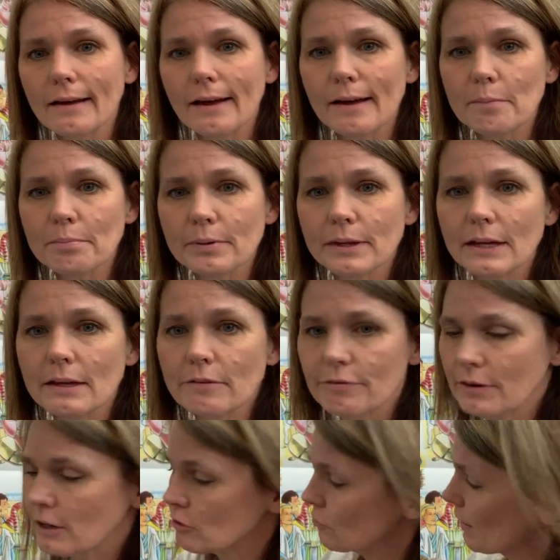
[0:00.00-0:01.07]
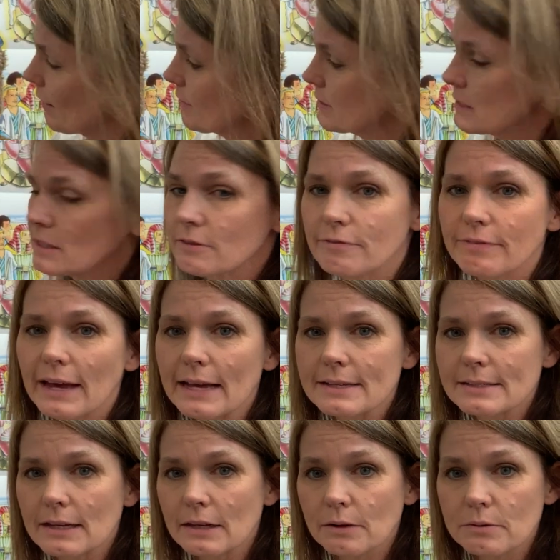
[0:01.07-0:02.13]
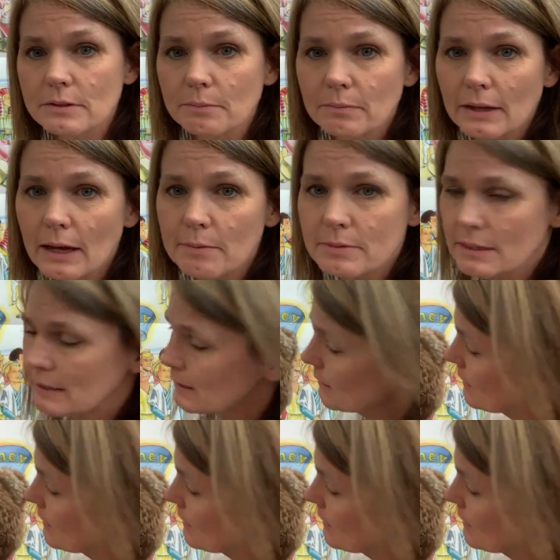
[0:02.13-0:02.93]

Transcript: not put it in front of Travis's face. I know sometimes he